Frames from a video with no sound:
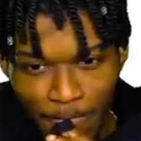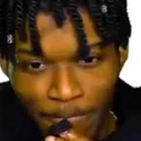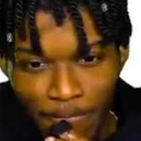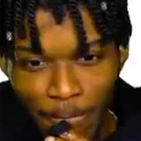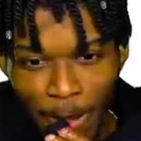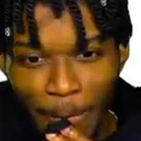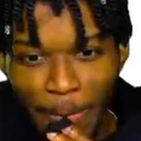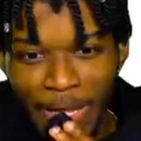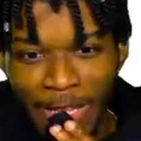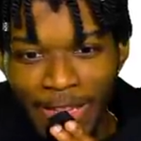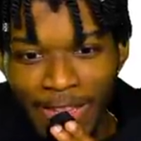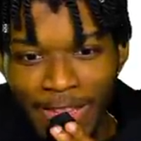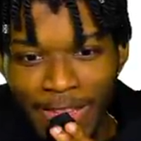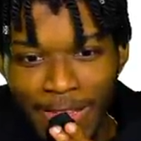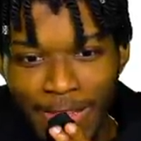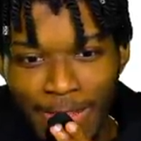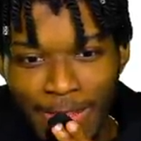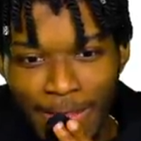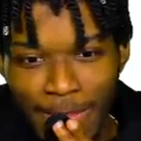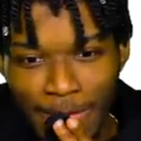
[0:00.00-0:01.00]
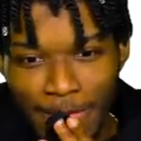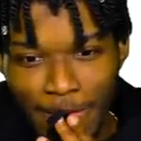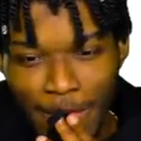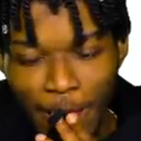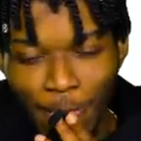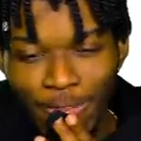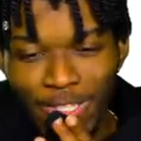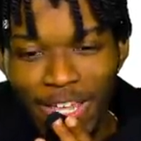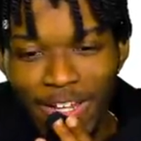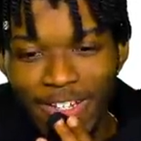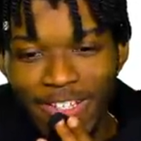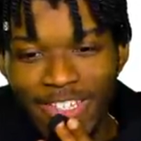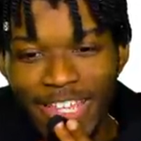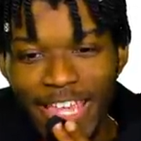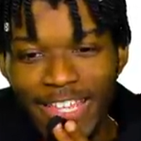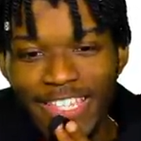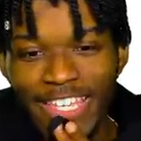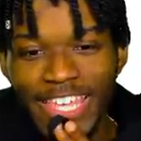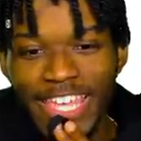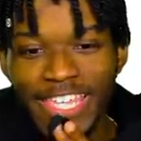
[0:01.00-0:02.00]
I mean, I was gonna
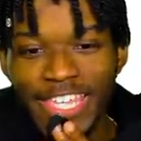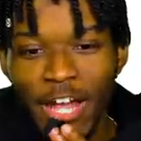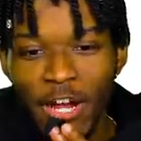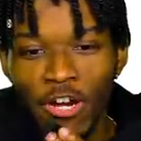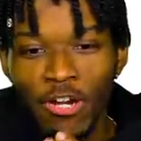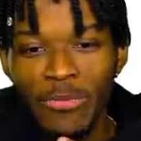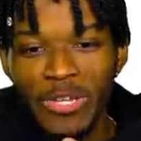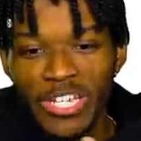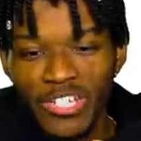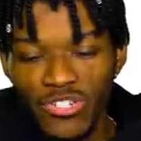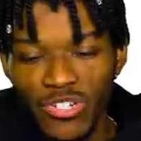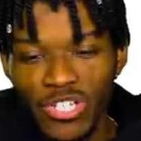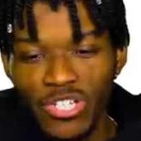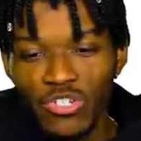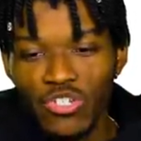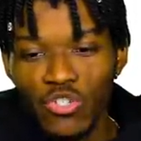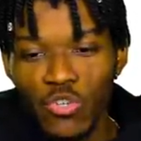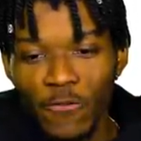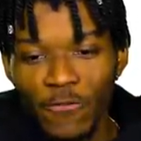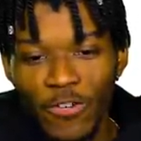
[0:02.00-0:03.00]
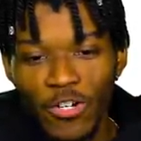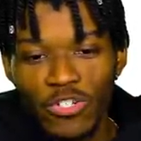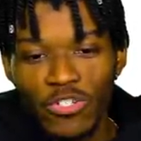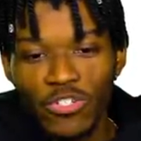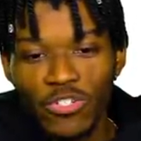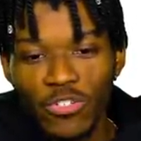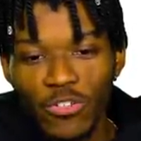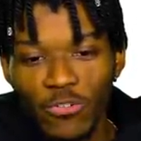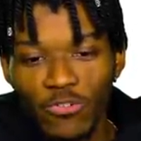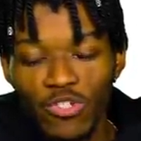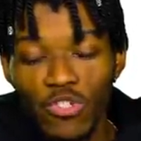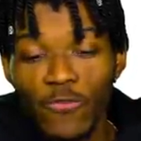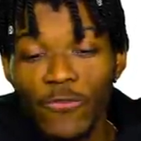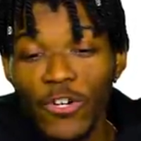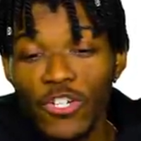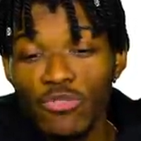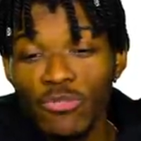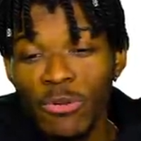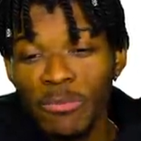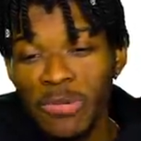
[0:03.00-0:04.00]
say to get younger because you get those two first those two
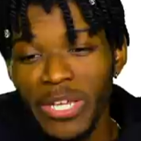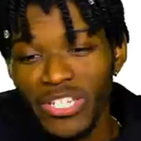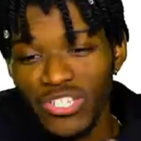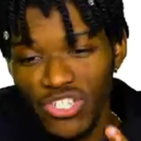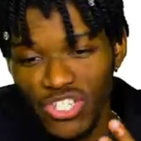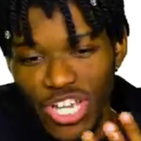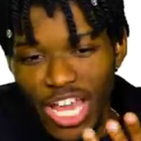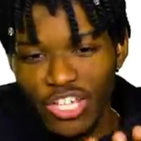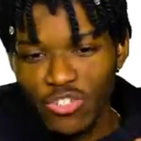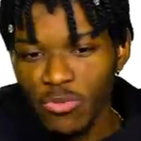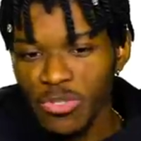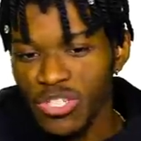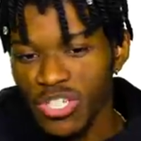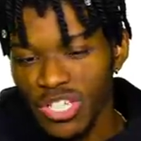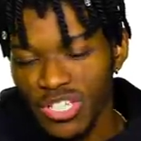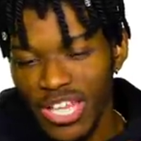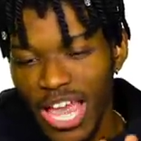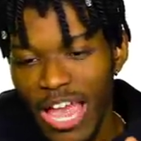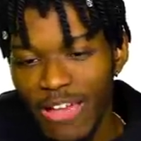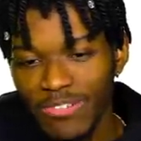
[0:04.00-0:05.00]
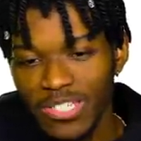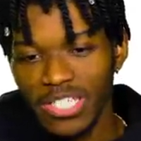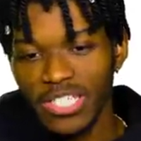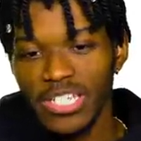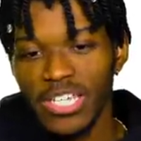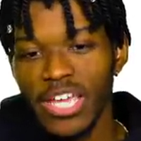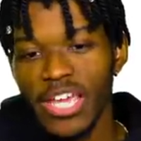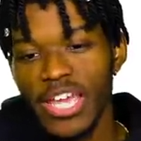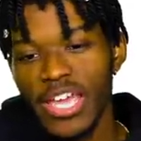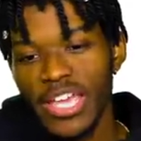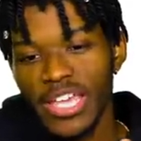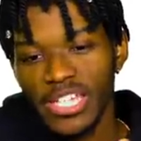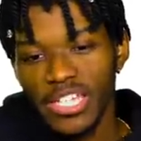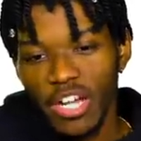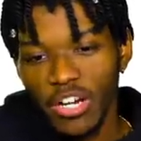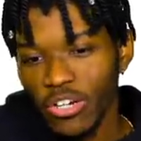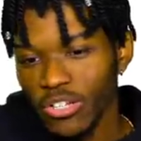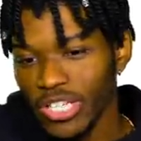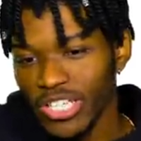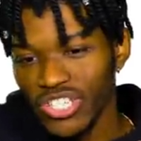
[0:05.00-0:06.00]
first round picks. Josh Richardson's obviously
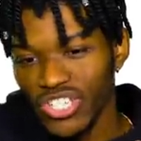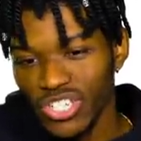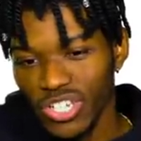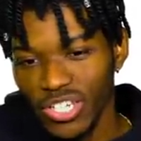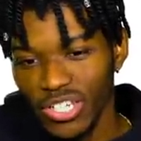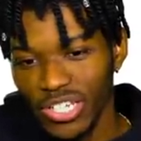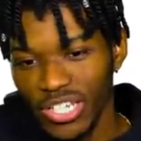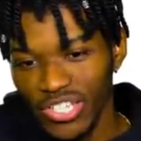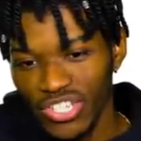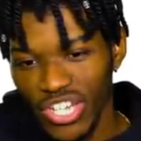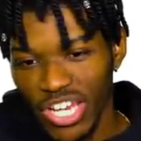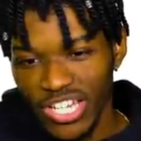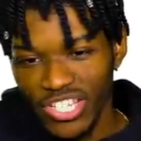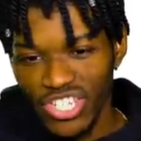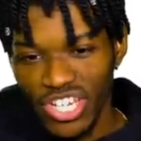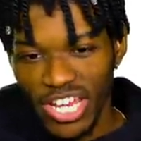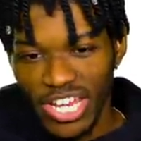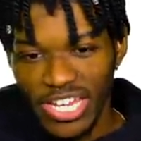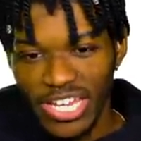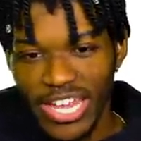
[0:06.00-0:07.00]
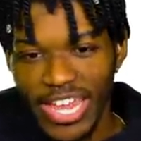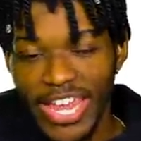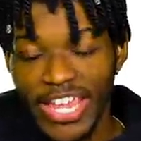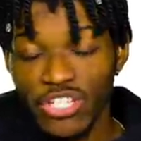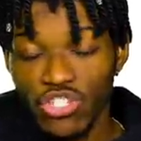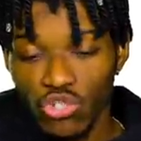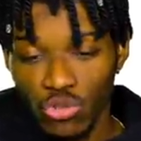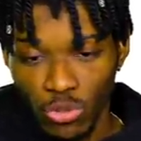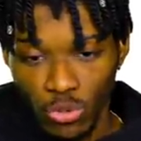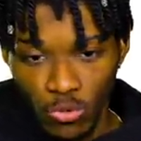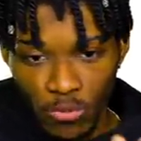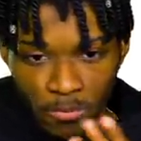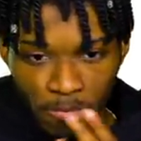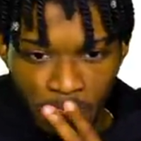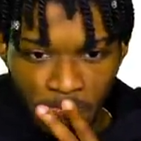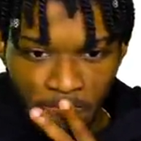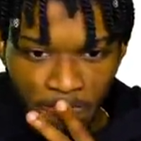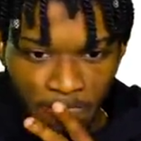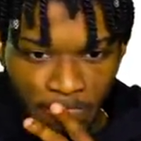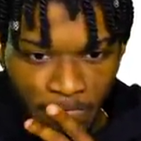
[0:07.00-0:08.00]
younger than than JJ Andrew,
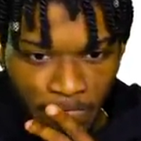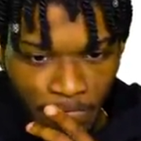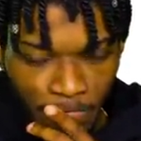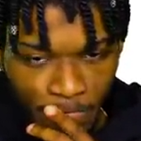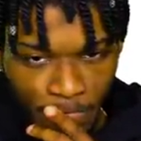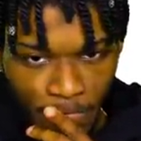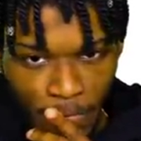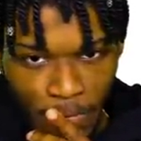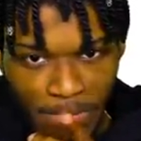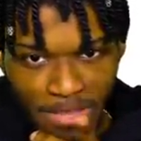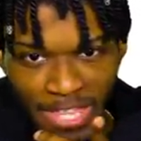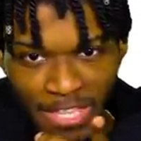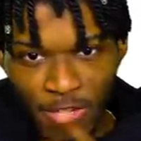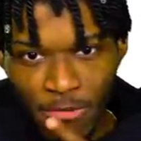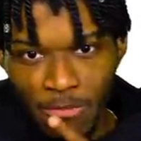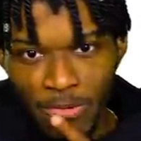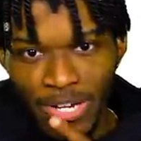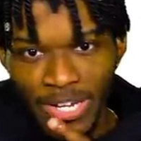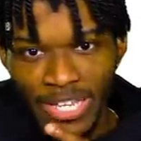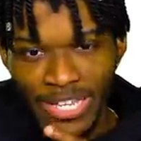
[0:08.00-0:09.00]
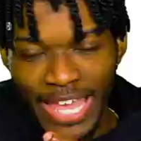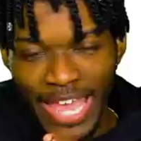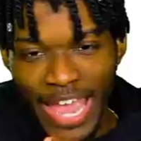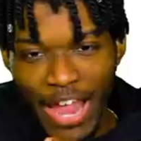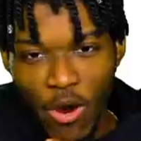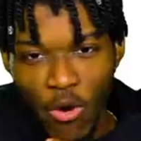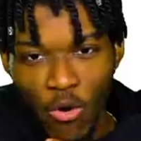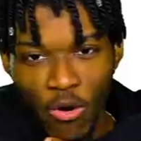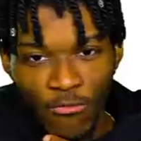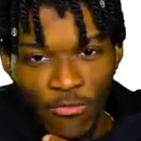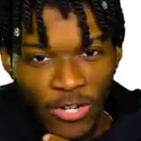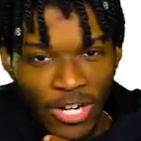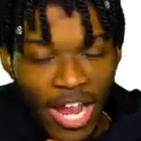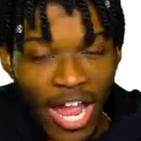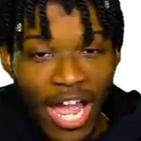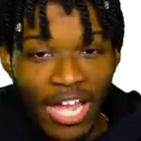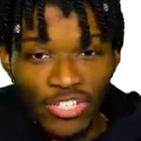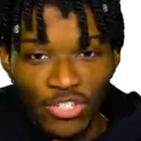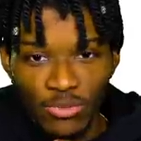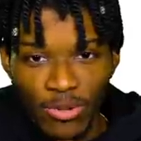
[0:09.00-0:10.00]
but then you bring in the Al Horford
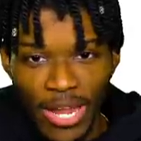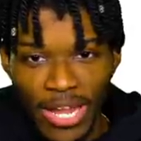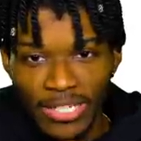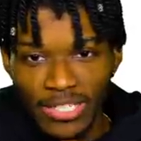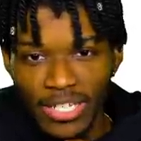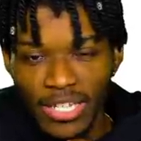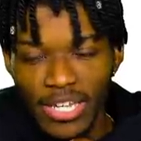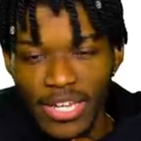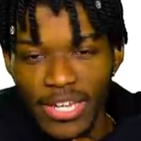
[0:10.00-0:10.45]
contract,